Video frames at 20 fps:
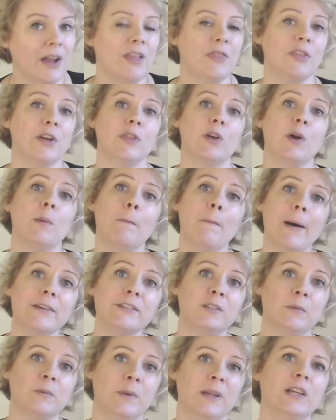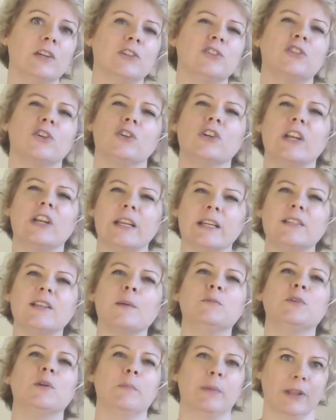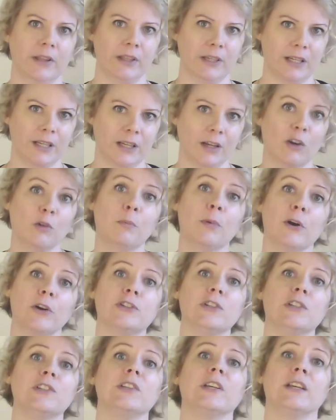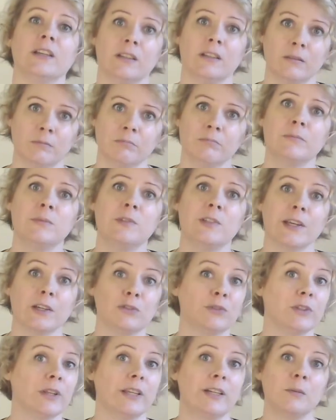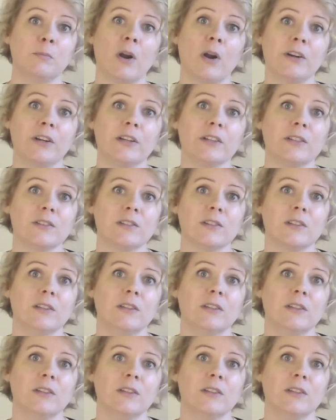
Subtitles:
then there must be a certain acceptability of purchasing sex-related products.